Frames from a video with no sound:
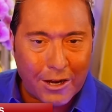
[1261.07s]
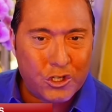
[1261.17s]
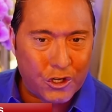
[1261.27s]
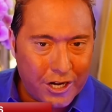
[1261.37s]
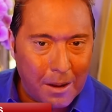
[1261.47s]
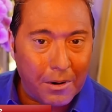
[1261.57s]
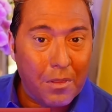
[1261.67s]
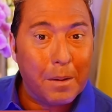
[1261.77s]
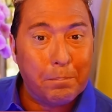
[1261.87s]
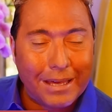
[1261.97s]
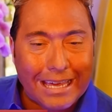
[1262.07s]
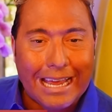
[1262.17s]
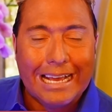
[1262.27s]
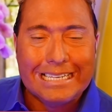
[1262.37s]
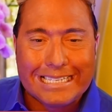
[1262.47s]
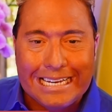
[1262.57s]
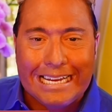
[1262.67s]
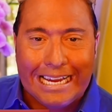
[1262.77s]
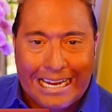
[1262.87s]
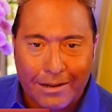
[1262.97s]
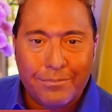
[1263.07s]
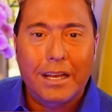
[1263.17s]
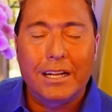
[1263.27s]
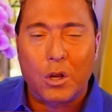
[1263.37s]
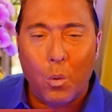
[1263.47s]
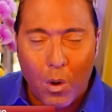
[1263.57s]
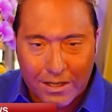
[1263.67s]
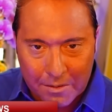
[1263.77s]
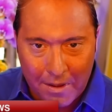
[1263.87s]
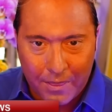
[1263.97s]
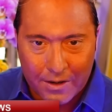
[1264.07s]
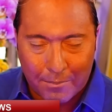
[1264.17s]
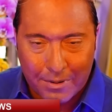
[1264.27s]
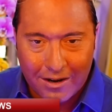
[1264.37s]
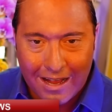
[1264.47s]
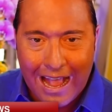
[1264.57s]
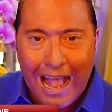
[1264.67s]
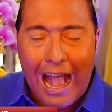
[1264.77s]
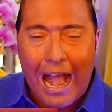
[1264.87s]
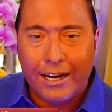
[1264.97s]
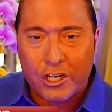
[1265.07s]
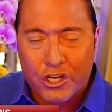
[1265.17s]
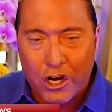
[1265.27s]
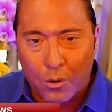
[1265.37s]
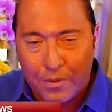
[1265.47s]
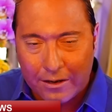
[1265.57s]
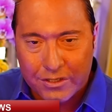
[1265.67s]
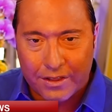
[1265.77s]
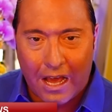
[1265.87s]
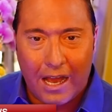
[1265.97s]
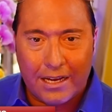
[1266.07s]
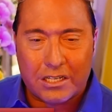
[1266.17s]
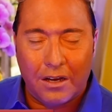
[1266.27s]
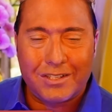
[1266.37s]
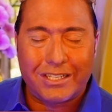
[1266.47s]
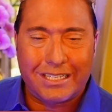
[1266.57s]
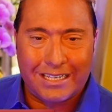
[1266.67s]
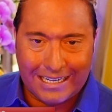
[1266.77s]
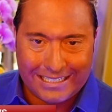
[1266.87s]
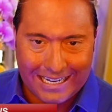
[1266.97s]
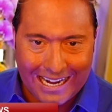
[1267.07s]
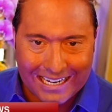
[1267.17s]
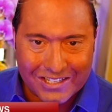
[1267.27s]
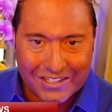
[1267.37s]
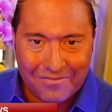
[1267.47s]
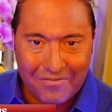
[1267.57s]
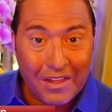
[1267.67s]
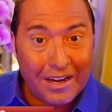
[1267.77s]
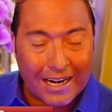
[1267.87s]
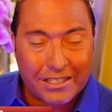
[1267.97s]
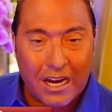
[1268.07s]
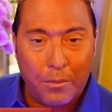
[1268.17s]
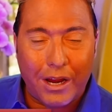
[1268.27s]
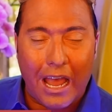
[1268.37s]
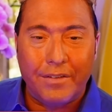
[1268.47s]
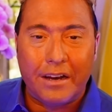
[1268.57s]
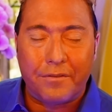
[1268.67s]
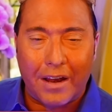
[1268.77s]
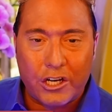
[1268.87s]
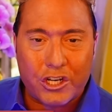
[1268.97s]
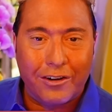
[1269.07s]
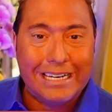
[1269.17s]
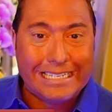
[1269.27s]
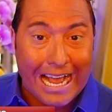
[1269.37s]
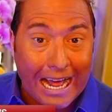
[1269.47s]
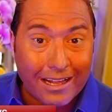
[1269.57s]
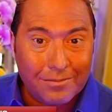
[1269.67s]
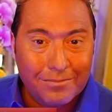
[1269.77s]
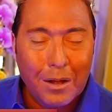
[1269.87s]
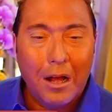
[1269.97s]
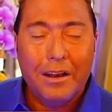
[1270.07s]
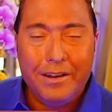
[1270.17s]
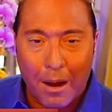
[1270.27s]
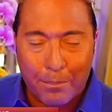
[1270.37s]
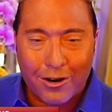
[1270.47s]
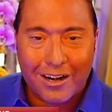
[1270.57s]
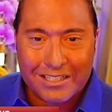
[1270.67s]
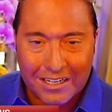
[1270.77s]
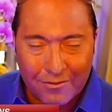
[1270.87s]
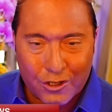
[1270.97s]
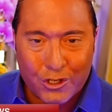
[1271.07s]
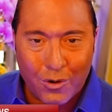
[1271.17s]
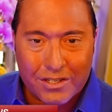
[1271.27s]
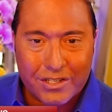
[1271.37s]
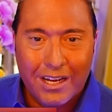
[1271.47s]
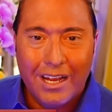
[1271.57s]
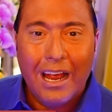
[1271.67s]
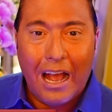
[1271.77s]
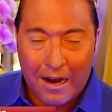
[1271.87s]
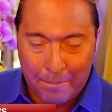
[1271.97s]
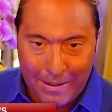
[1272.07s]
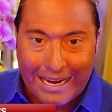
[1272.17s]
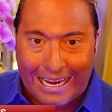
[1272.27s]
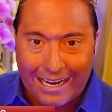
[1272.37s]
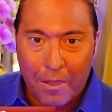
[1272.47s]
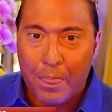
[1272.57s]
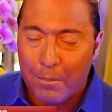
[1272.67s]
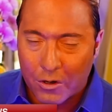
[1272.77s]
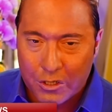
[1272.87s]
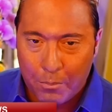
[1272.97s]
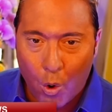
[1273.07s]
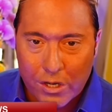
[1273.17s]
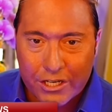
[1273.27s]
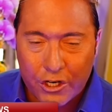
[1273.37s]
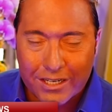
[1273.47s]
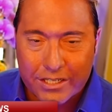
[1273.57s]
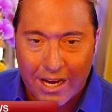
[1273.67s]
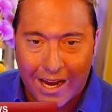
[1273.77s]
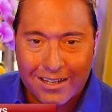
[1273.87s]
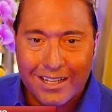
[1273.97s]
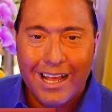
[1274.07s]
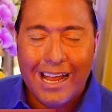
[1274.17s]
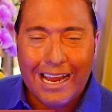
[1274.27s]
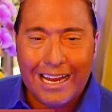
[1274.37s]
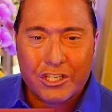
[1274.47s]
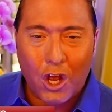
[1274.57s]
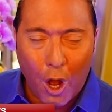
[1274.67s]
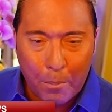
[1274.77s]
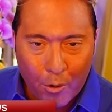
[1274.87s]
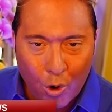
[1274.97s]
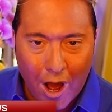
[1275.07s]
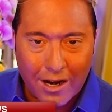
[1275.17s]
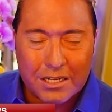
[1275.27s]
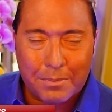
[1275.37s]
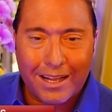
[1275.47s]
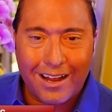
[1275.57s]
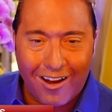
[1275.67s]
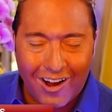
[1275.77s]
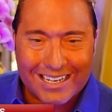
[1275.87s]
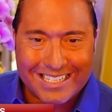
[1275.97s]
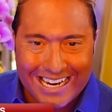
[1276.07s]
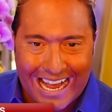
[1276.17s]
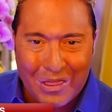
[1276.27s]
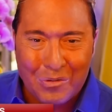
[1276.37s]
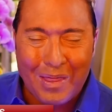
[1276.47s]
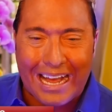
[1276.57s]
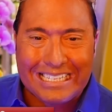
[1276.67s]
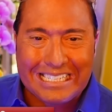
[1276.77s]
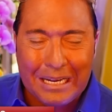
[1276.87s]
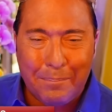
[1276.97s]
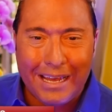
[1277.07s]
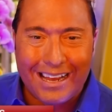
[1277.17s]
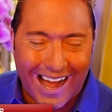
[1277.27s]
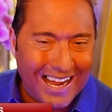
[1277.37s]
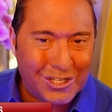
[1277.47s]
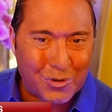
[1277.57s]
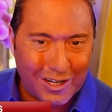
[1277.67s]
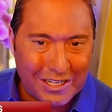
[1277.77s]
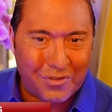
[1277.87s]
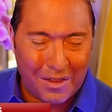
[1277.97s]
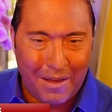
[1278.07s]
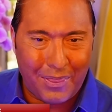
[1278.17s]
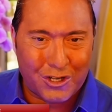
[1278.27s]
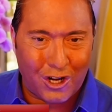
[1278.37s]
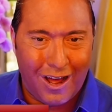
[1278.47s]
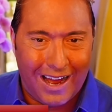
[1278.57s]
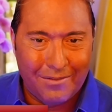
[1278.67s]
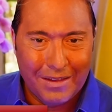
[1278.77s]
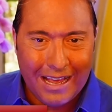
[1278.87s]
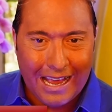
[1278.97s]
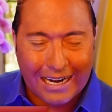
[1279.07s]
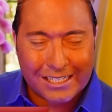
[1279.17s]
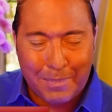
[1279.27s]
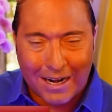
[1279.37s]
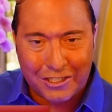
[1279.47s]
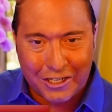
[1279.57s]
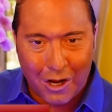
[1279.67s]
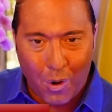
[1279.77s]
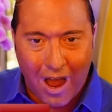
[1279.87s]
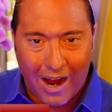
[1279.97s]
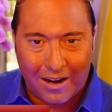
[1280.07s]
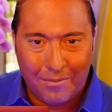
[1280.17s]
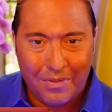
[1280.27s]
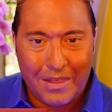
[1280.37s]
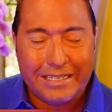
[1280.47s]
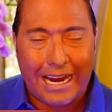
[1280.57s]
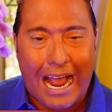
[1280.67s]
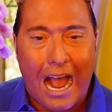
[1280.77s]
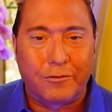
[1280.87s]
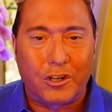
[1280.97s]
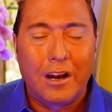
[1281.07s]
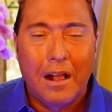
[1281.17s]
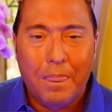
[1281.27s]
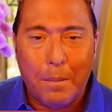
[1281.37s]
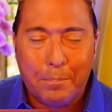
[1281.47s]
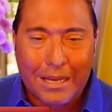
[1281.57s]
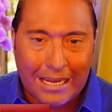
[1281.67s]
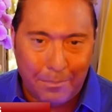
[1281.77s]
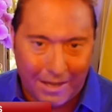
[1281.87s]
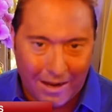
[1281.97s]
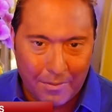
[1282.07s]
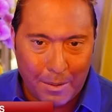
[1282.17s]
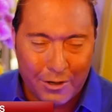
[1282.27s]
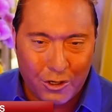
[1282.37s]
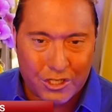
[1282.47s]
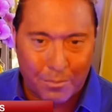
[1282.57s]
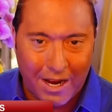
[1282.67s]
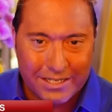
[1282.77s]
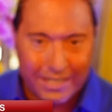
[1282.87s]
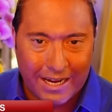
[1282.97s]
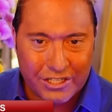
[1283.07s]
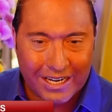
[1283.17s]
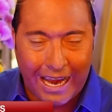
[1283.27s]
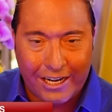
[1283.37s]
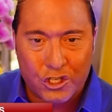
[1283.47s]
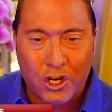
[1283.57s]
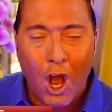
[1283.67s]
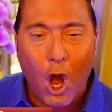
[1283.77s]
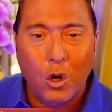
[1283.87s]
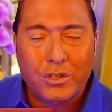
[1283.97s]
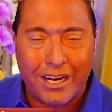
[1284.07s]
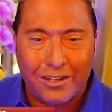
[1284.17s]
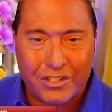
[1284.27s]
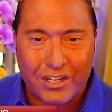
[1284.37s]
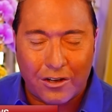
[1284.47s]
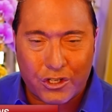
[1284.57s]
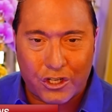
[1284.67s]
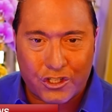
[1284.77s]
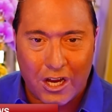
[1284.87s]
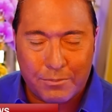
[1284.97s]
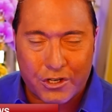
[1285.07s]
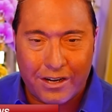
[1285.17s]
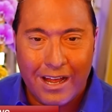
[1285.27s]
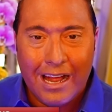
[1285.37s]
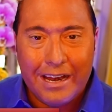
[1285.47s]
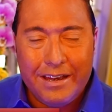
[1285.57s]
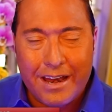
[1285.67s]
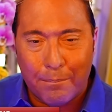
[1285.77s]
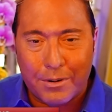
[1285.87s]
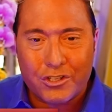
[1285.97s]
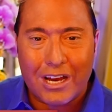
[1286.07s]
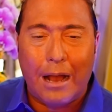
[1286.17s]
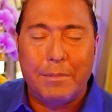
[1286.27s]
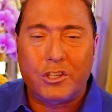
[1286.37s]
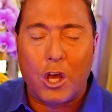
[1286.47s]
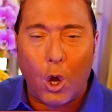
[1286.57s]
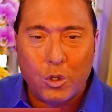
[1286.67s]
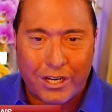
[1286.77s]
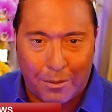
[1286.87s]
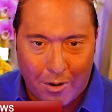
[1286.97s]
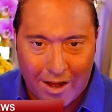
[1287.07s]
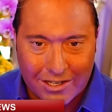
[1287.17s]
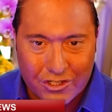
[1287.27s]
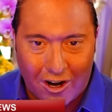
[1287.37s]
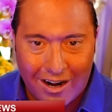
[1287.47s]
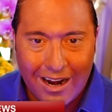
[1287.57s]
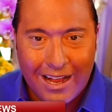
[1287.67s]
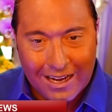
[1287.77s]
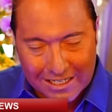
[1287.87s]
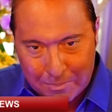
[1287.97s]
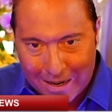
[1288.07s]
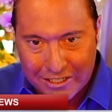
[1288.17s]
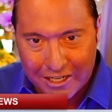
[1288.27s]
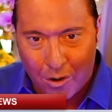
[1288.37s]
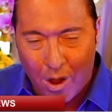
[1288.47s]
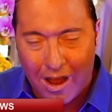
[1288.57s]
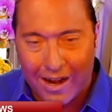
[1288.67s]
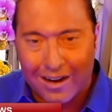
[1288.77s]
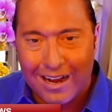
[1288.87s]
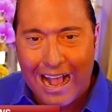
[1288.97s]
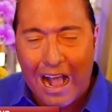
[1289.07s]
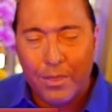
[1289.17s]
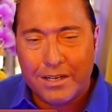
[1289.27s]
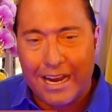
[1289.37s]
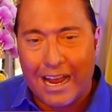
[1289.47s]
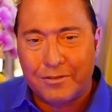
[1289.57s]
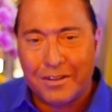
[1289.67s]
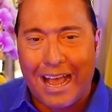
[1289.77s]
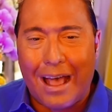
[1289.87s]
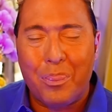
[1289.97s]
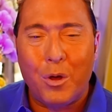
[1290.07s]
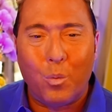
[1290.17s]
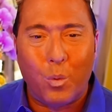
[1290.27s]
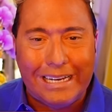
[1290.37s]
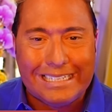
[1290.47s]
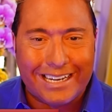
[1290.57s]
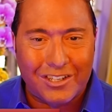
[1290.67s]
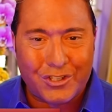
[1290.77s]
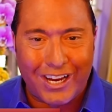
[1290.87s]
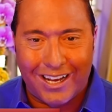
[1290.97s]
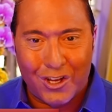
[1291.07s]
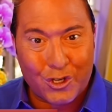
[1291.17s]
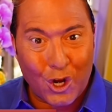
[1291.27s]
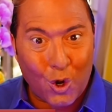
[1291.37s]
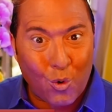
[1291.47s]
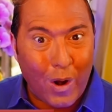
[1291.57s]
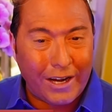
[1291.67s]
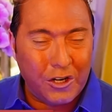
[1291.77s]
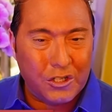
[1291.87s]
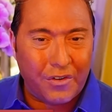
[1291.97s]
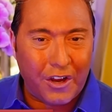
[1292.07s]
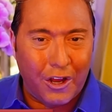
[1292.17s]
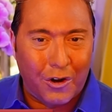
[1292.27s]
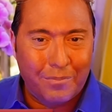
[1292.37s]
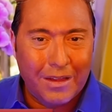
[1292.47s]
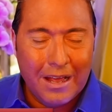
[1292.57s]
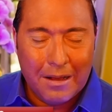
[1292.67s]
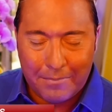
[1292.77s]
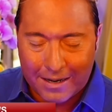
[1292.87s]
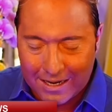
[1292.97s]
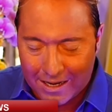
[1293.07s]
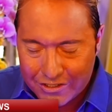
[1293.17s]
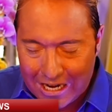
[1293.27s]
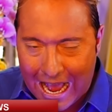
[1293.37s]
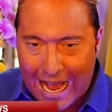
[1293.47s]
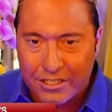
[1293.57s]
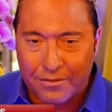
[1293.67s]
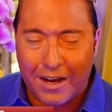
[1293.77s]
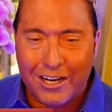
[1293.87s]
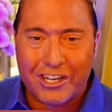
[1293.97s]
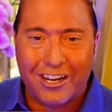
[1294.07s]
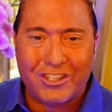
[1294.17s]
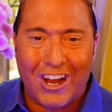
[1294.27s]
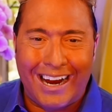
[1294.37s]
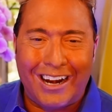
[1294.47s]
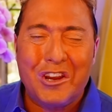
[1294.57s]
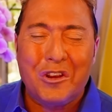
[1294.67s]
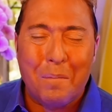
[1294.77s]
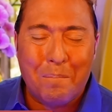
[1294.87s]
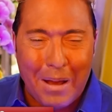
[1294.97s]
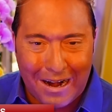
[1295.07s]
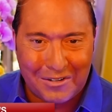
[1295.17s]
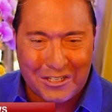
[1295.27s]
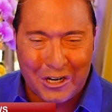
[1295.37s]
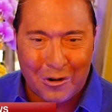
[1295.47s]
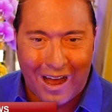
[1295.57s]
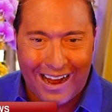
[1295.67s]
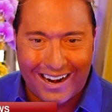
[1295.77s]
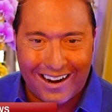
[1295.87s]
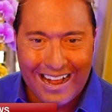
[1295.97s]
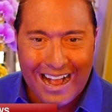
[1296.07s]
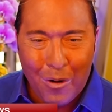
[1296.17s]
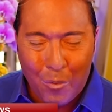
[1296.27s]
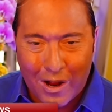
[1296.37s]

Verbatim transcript: expenditure number, the PCE, it's a once a month number, and it showed that it was at the highest level since the 1980s. The next time we have an inflationary data number delivered to us, and uh, a biggie, the most important you could say, is approximately August 10th when that CPI is released for the month of July, expected to go higher the day after. The PPI, the Producer Price Index, gauges wholesale sales consumption numbers, how much the wholesale products are expected to go higher. The day after that, the retail sales. Great news for you because as inflation goes higher, your benefits go higher.